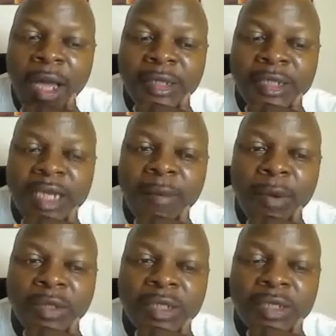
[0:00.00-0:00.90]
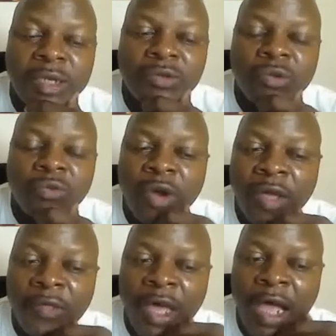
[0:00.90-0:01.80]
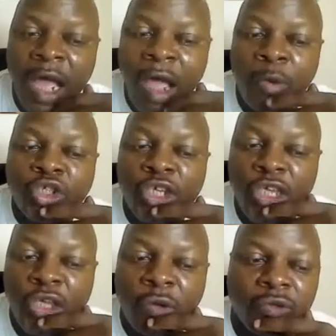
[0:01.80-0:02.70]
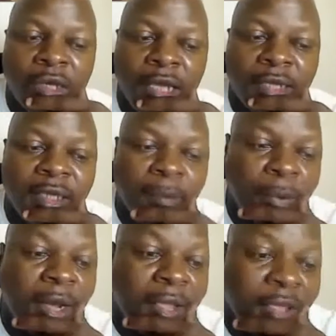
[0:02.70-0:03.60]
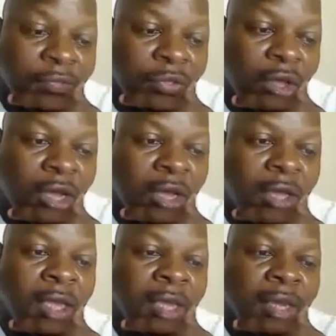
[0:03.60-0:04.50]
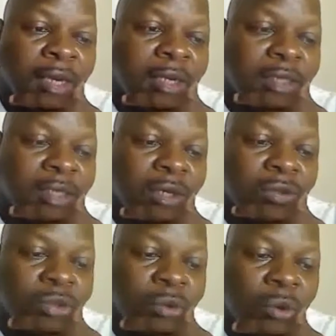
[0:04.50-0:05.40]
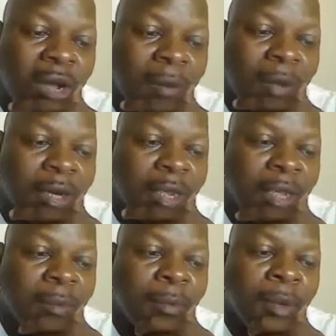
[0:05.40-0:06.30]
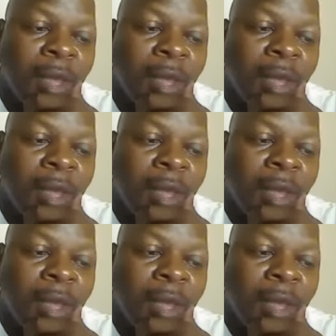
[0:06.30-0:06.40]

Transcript: This tells you rather how much EOS you're getting per ether. This tells you how many